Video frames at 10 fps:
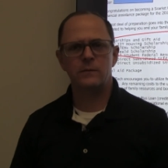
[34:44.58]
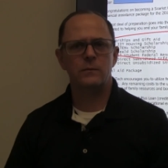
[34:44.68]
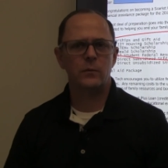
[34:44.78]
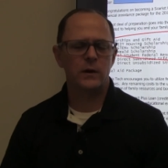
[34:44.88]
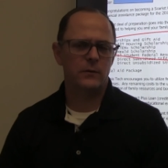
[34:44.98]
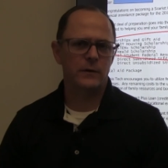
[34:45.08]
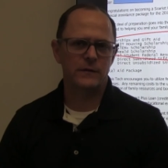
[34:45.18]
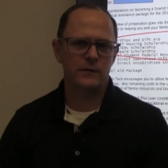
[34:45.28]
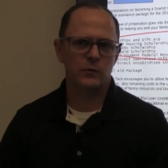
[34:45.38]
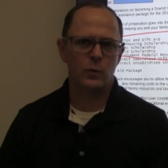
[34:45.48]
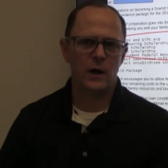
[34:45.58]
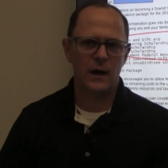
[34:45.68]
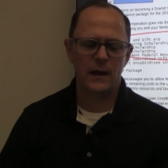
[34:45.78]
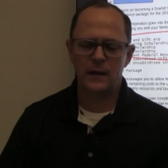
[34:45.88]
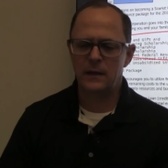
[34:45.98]
one of the reasons
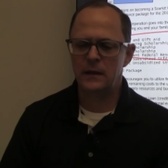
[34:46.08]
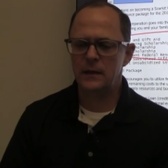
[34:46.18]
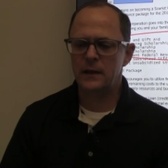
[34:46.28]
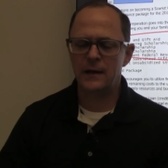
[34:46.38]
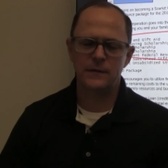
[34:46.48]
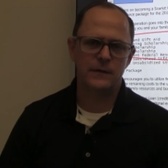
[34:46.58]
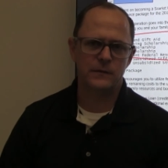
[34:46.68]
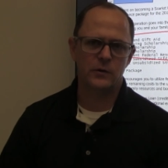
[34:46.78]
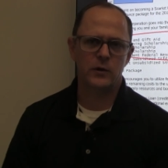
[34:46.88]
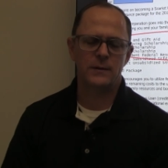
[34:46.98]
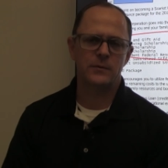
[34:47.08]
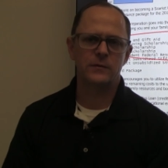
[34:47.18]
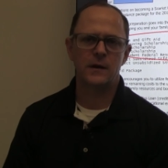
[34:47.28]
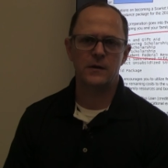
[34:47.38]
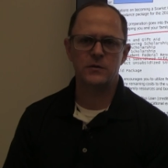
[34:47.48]
why he got this incredible
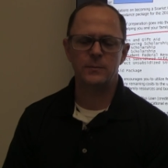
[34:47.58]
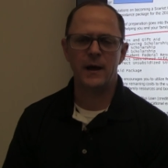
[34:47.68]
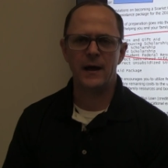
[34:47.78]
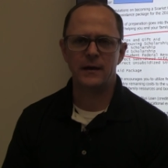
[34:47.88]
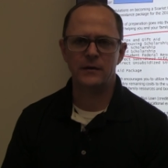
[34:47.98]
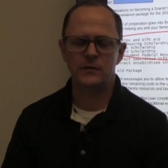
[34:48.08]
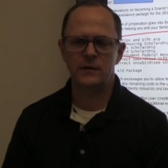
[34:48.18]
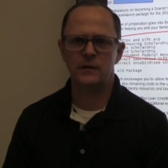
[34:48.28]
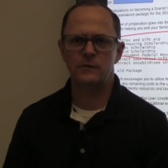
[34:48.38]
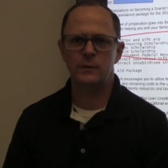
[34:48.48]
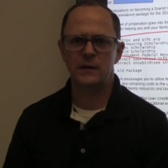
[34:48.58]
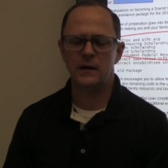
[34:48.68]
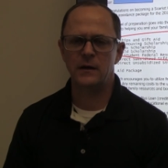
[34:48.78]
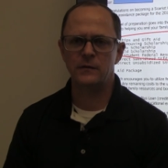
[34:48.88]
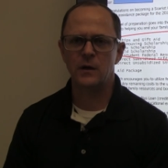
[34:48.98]
scholarship package is
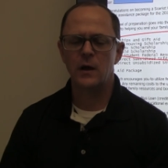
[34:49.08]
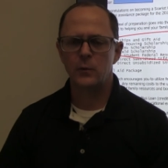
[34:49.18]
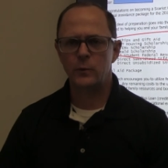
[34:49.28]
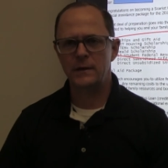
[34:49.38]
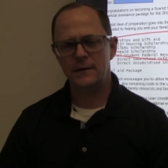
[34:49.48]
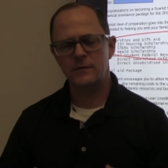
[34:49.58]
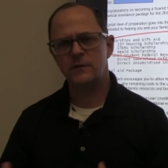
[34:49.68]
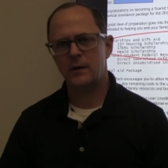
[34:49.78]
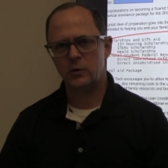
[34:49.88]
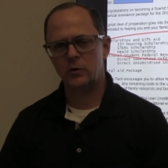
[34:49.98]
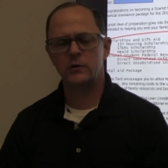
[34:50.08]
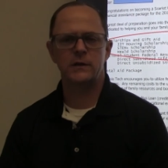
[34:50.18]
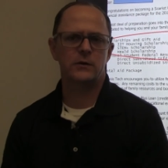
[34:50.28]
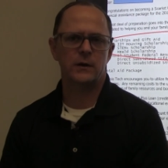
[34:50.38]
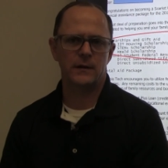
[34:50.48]
because we did start
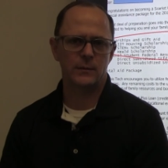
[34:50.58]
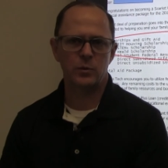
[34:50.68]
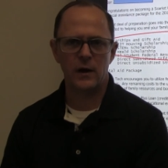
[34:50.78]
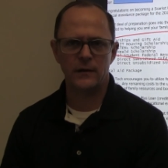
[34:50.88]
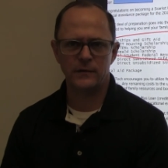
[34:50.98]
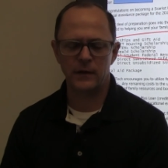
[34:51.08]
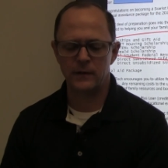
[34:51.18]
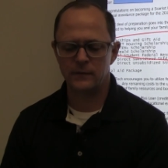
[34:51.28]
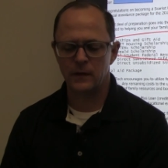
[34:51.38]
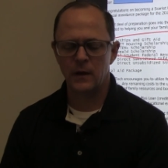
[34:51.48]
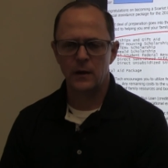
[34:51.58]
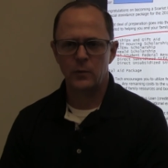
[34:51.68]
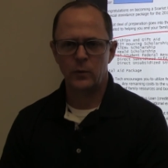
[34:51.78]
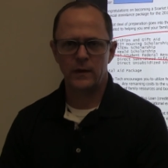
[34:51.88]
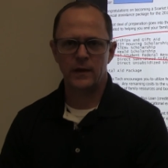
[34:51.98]
earlier on the process
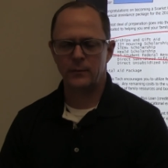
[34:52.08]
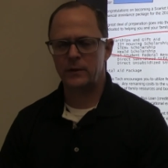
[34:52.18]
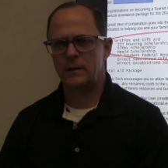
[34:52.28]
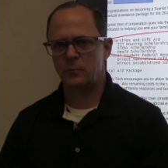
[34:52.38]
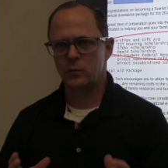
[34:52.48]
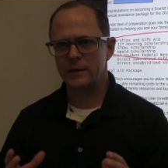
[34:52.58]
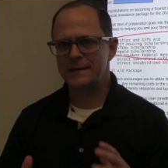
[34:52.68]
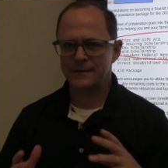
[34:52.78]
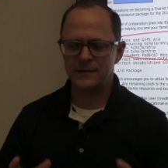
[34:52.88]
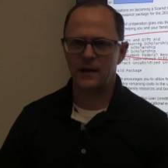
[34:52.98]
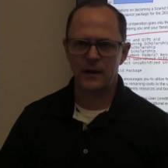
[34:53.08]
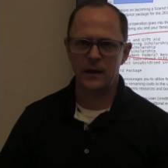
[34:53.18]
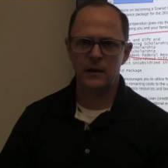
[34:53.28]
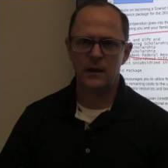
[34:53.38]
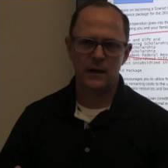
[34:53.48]
with helping him really
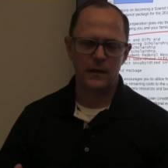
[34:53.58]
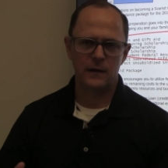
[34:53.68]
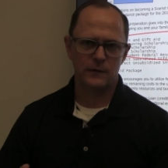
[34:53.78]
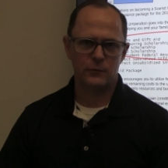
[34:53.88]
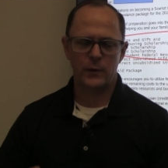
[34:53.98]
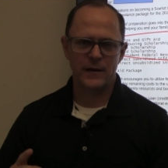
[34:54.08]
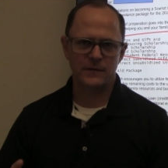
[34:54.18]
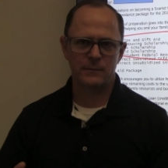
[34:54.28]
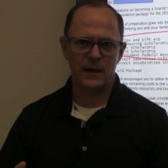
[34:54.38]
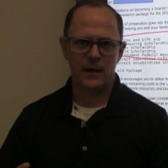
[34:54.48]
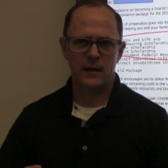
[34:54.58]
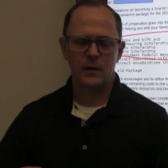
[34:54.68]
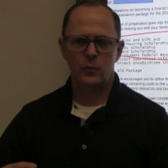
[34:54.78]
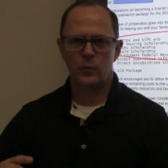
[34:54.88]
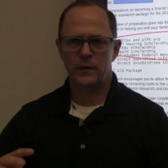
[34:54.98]
design his resume
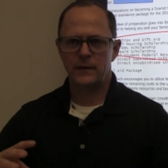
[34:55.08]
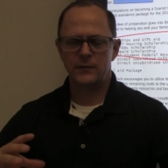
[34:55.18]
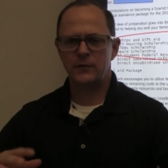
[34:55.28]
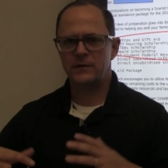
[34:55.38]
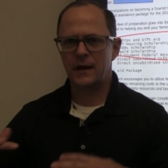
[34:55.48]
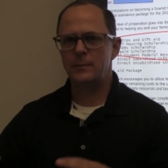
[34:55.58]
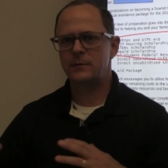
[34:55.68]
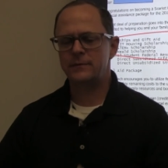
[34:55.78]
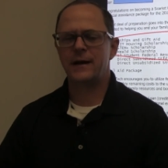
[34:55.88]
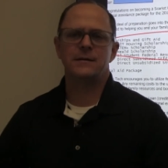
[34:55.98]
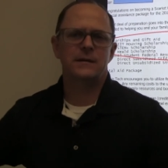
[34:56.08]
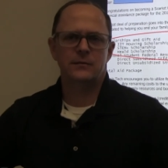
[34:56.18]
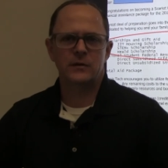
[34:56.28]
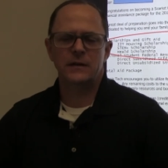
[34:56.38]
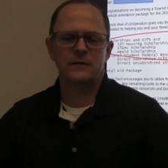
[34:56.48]
with the different types of
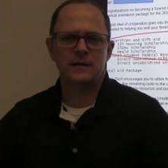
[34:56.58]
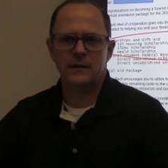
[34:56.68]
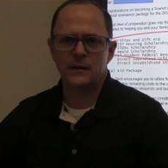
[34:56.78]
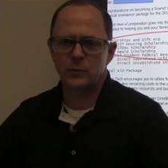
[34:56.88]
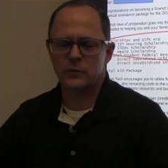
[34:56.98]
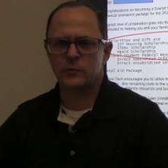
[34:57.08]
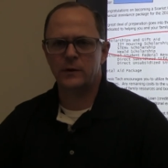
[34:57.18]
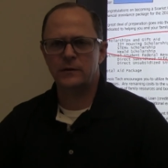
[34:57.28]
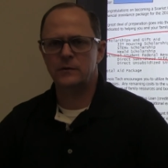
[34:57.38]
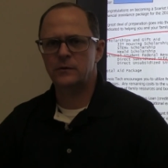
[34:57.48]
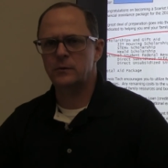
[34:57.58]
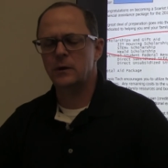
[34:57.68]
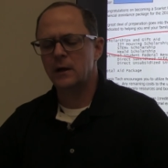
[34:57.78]
activities that he was going to